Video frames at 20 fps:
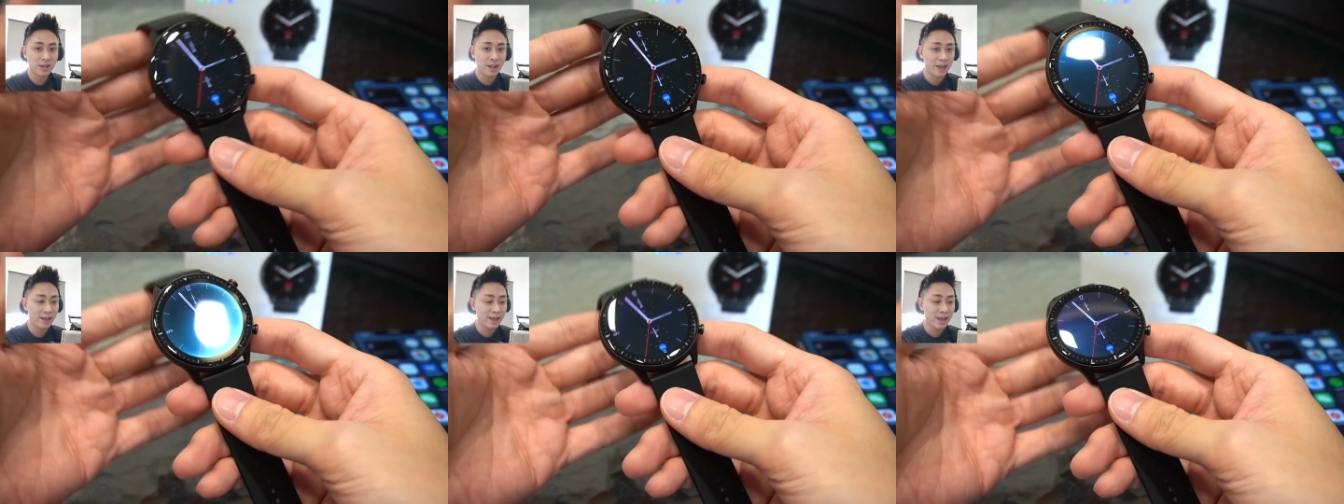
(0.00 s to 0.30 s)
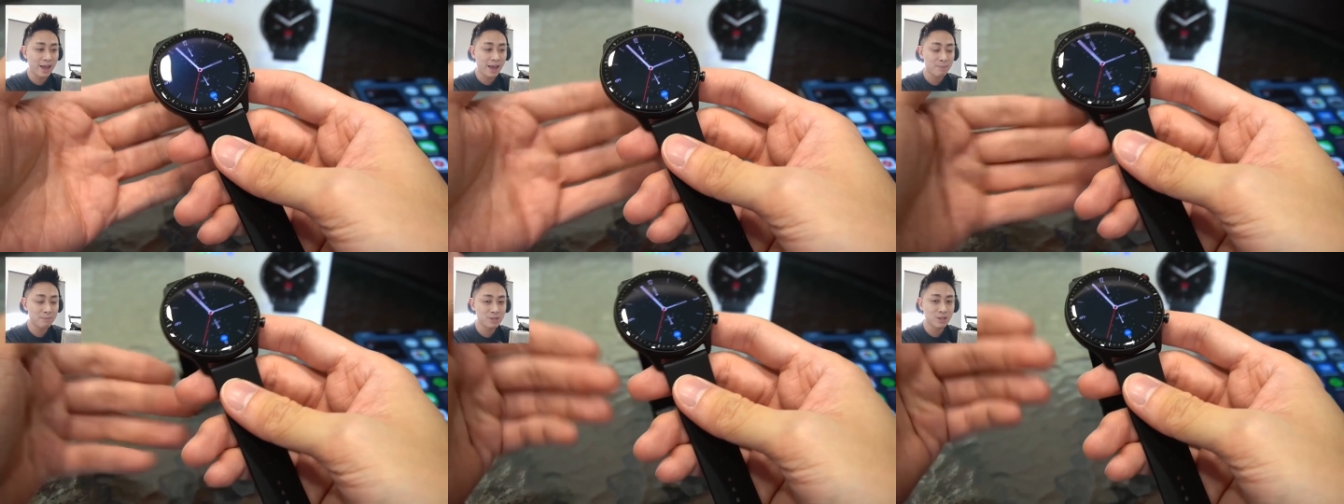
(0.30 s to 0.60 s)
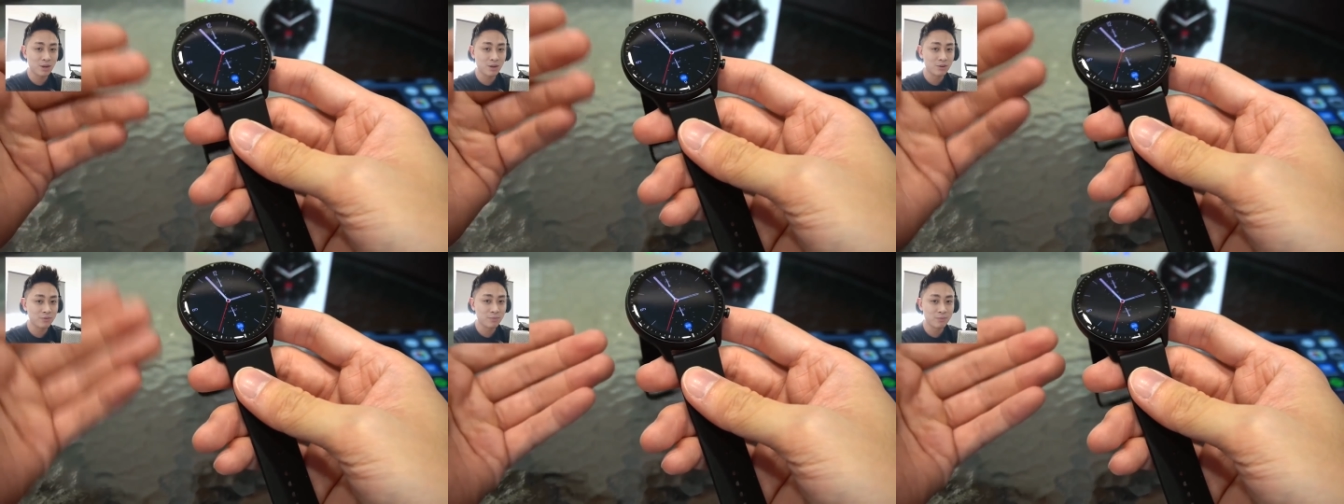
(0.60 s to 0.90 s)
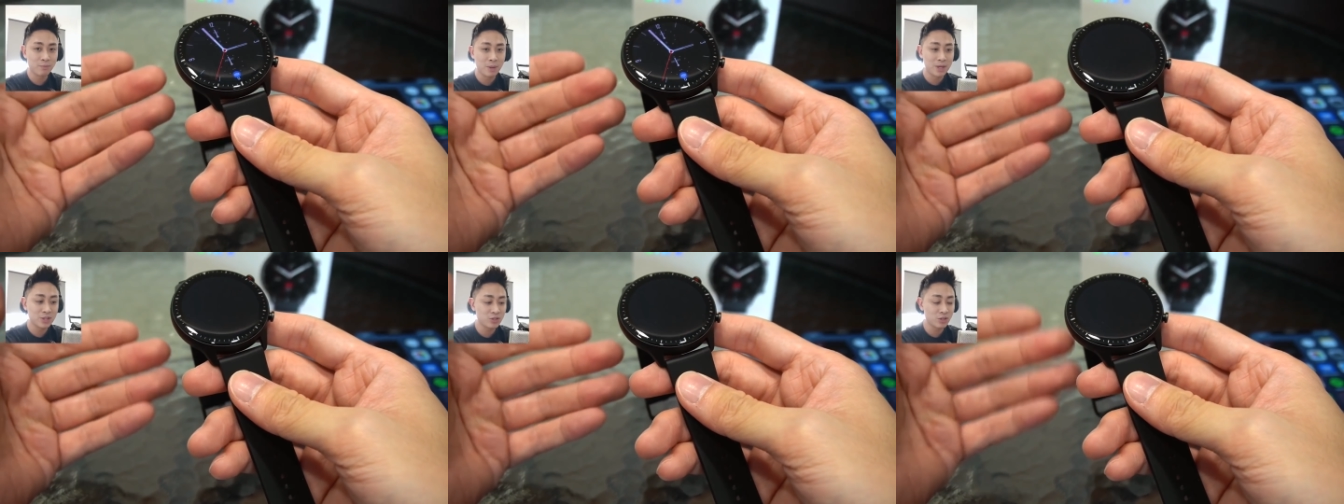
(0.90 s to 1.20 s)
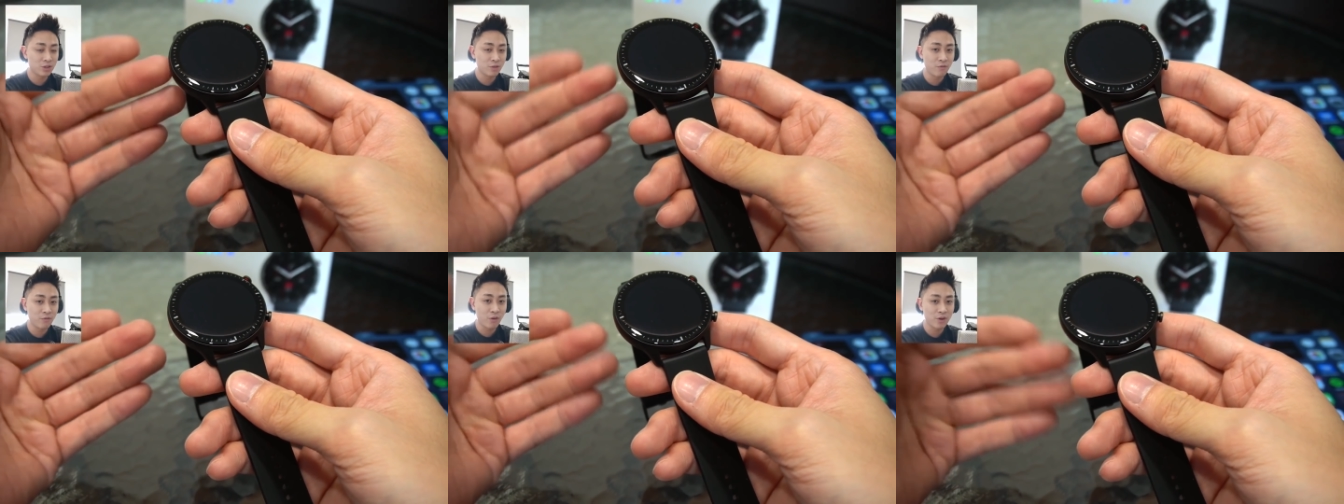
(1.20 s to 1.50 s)
like apps on based on
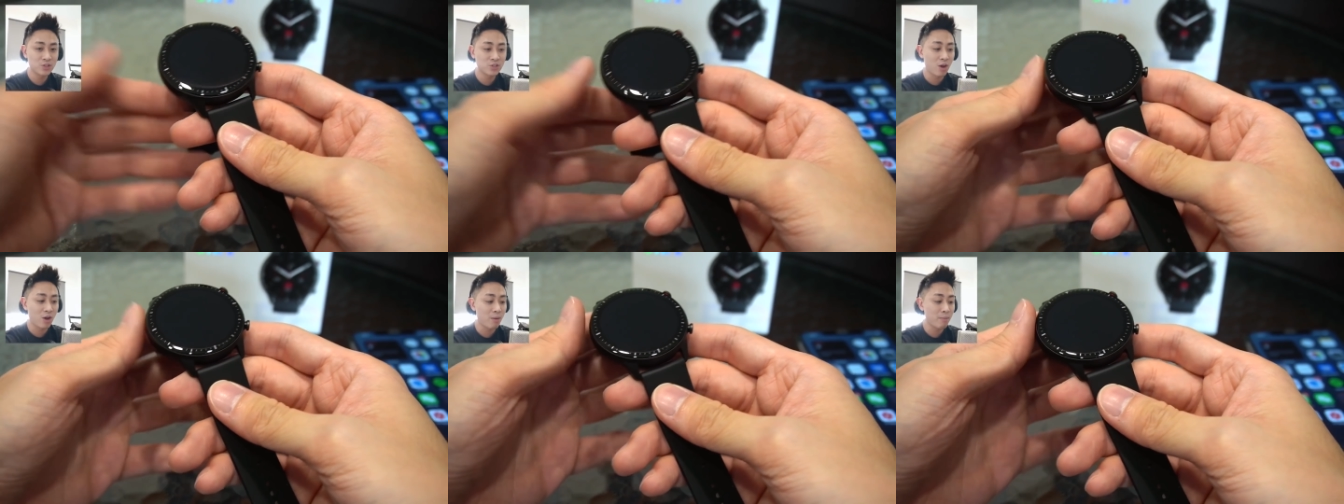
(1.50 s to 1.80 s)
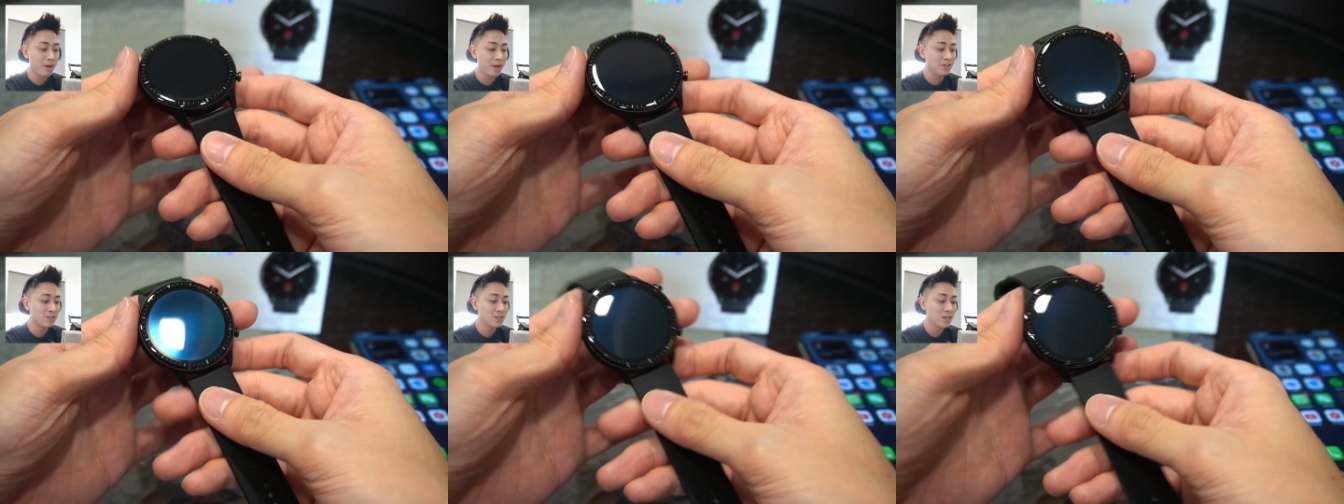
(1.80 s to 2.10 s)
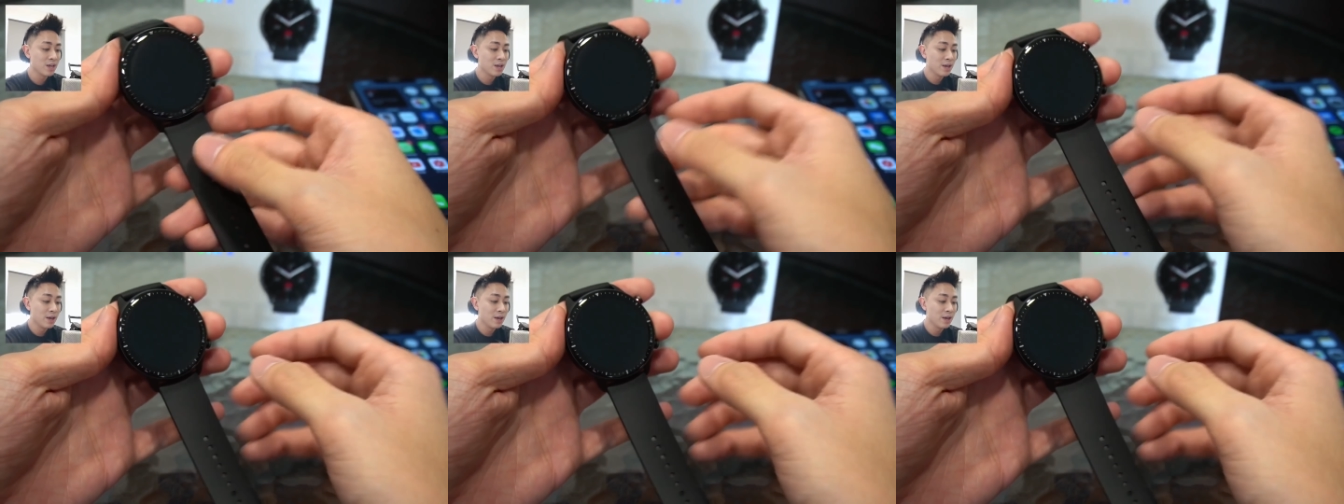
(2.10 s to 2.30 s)
your voice commands.